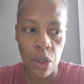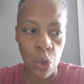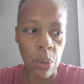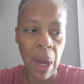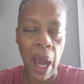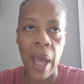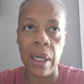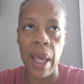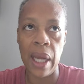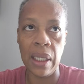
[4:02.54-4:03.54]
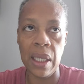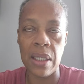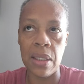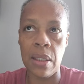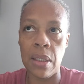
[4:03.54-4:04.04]
during my
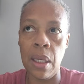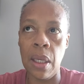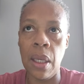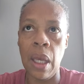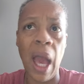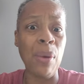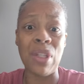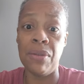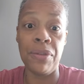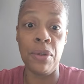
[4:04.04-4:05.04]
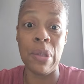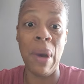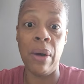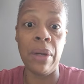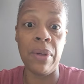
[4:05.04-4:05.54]
adolescence, I was confused
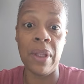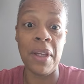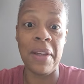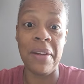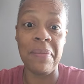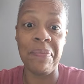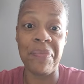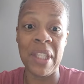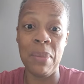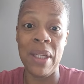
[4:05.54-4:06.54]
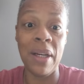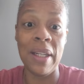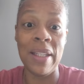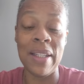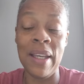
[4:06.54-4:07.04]
about everything, to be
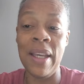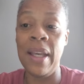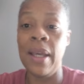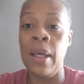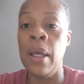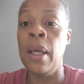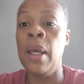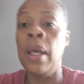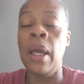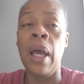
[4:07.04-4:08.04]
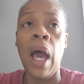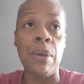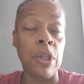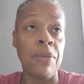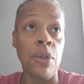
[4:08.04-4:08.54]
honest. I
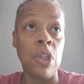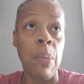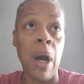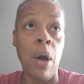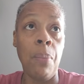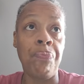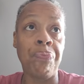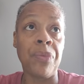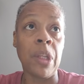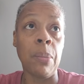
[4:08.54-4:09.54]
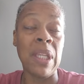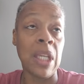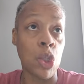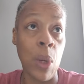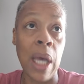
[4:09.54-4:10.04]
was confused about my
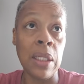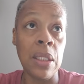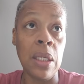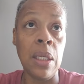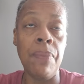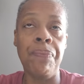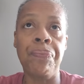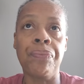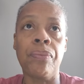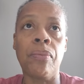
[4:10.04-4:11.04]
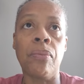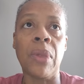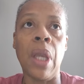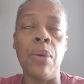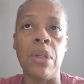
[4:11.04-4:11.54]
sexuality.
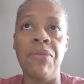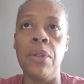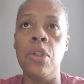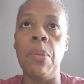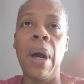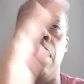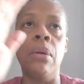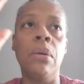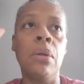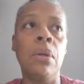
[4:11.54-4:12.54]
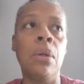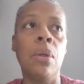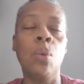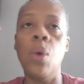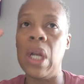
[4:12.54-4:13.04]
I was confused about
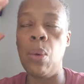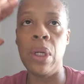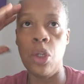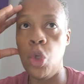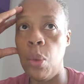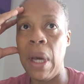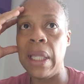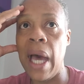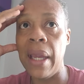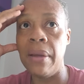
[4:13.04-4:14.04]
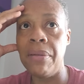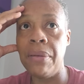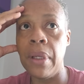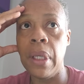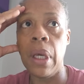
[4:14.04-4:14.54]
what I wanted to do with my
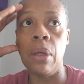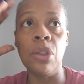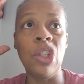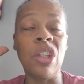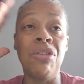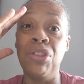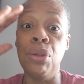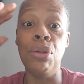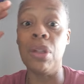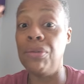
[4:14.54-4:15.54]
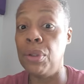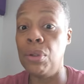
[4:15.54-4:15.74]
life. I was just confused.